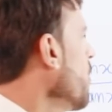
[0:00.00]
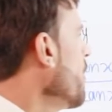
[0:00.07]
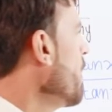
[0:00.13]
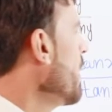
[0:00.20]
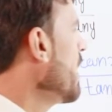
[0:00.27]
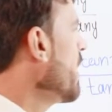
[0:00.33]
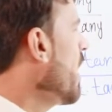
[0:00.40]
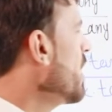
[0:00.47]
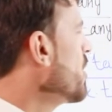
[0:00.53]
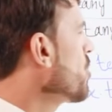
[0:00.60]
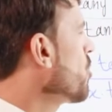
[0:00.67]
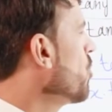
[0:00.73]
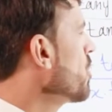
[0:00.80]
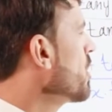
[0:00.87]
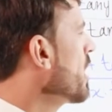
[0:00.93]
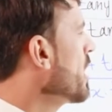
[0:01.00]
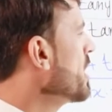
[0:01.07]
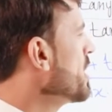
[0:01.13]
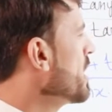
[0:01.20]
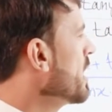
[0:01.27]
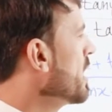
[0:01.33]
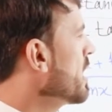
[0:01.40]
we will write
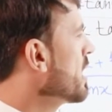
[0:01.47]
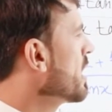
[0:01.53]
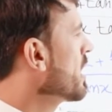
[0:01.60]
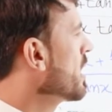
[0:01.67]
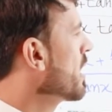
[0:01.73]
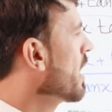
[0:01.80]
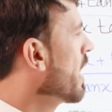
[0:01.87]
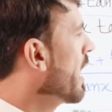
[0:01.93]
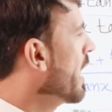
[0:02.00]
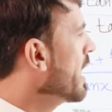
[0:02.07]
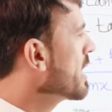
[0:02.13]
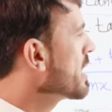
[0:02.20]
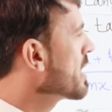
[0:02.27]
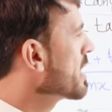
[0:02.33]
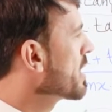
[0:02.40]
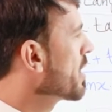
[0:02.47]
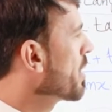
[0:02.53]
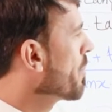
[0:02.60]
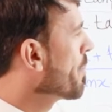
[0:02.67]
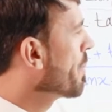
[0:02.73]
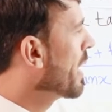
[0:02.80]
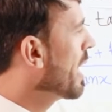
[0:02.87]
cotangent x
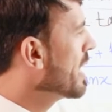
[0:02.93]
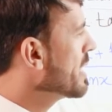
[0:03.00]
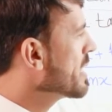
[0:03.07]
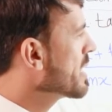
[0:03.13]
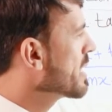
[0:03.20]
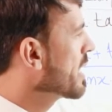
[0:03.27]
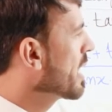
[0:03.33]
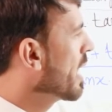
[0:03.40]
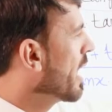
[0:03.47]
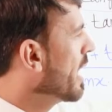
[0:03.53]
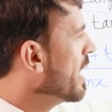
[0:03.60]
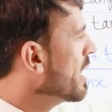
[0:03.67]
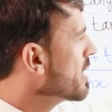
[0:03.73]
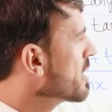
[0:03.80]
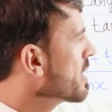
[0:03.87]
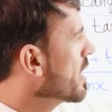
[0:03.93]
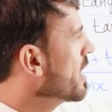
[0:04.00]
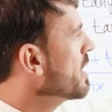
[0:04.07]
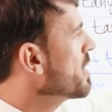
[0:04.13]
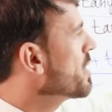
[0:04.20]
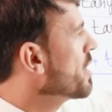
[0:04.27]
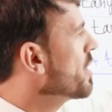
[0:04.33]
plus x
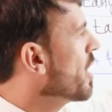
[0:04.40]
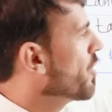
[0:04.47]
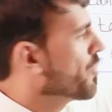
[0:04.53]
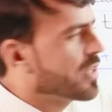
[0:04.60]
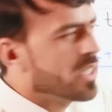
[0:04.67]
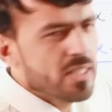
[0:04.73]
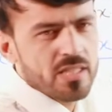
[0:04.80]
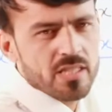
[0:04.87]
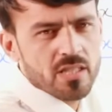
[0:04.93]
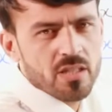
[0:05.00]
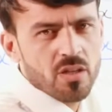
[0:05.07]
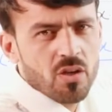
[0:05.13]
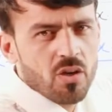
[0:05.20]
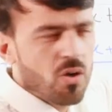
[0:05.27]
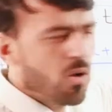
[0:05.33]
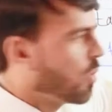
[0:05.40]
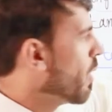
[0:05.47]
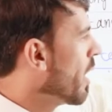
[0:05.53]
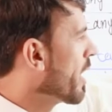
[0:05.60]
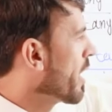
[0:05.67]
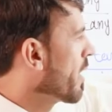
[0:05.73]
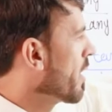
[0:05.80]
instead of this
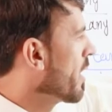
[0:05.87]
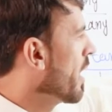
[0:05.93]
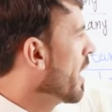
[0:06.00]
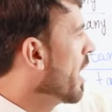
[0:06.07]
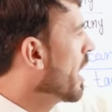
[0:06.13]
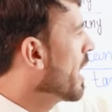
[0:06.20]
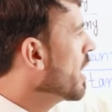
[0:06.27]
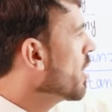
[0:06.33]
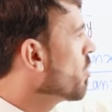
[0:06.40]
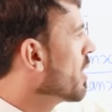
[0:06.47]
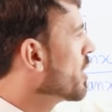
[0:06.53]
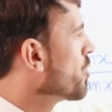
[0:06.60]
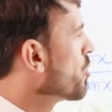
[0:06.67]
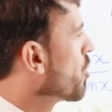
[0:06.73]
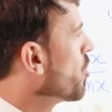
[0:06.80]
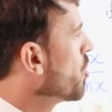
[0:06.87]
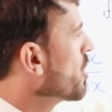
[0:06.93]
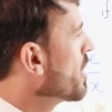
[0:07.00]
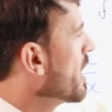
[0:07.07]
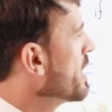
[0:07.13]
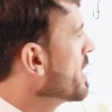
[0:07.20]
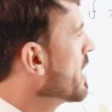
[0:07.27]
y equal to
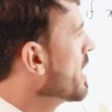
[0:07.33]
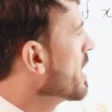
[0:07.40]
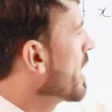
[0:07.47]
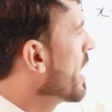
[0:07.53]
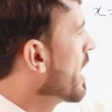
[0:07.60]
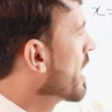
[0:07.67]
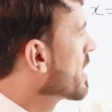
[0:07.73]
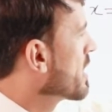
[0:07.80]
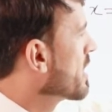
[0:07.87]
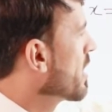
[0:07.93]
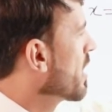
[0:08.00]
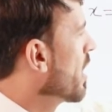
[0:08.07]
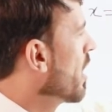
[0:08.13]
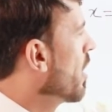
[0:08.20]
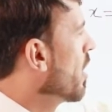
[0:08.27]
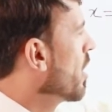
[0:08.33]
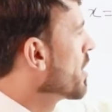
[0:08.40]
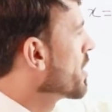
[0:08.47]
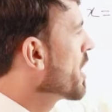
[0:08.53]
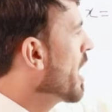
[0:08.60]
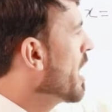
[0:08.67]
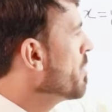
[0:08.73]
cotangent x
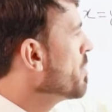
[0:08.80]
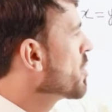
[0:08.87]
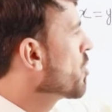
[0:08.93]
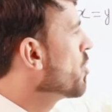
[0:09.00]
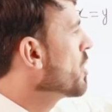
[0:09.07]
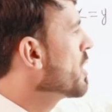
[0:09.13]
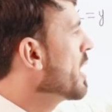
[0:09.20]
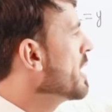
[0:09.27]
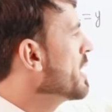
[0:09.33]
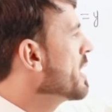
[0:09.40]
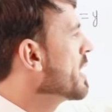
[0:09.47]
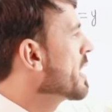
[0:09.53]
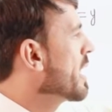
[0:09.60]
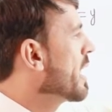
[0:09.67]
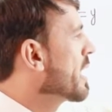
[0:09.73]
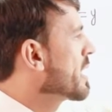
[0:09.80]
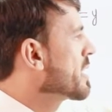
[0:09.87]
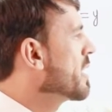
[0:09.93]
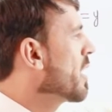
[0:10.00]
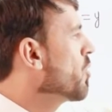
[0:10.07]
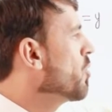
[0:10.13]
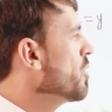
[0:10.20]
times cotangent x.
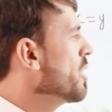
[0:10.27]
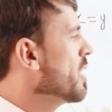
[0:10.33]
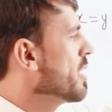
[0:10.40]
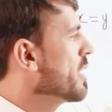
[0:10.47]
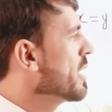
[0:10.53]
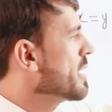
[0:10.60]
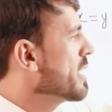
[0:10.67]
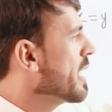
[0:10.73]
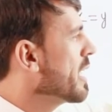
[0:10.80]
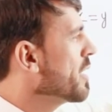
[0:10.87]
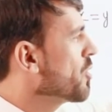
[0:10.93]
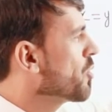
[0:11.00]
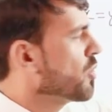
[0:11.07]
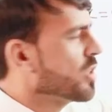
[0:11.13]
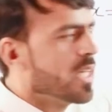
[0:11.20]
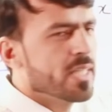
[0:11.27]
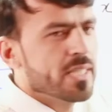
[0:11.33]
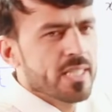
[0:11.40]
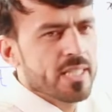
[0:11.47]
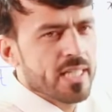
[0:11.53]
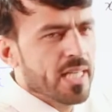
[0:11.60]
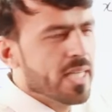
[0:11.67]
The second
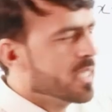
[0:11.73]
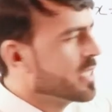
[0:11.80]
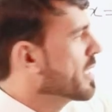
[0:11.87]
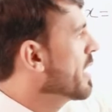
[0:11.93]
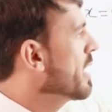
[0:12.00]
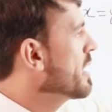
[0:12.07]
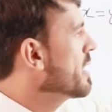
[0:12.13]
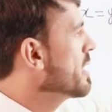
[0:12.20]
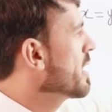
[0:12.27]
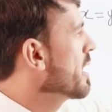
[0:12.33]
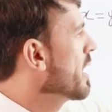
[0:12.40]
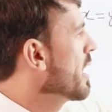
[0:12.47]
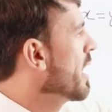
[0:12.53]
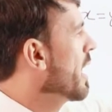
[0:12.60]
cotangent x is